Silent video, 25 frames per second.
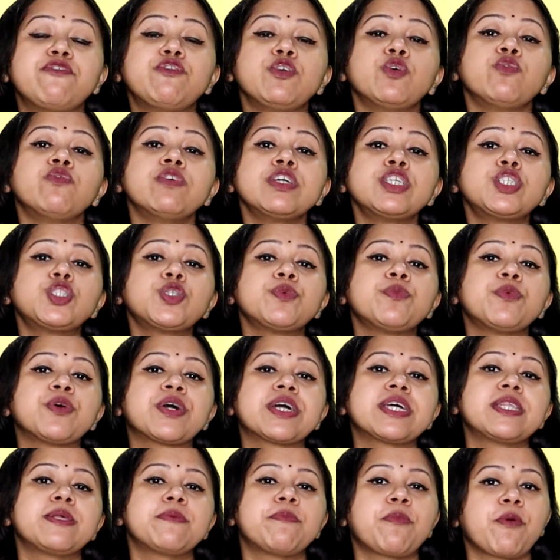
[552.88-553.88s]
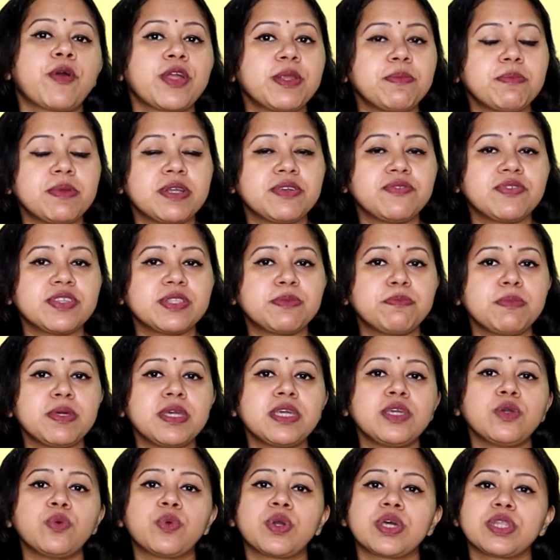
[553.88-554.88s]
If you wish to book an appointment with
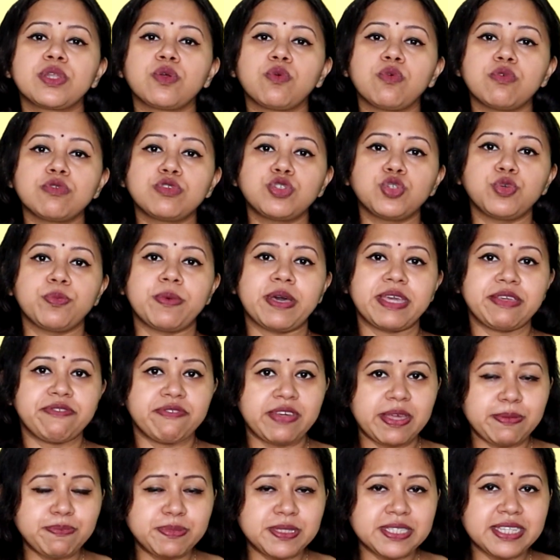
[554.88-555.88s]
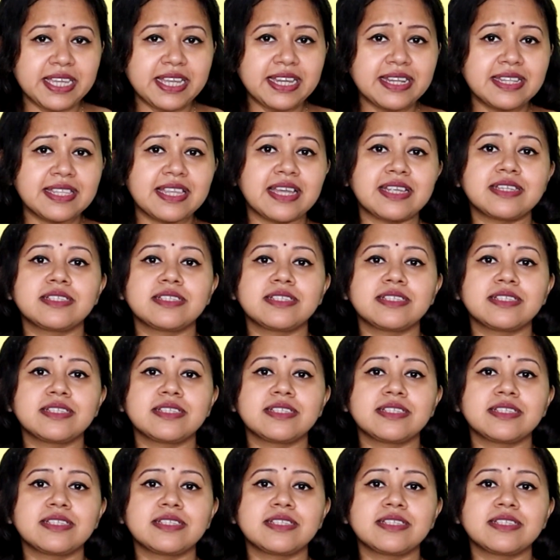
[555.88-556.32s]
me, you can go to my website,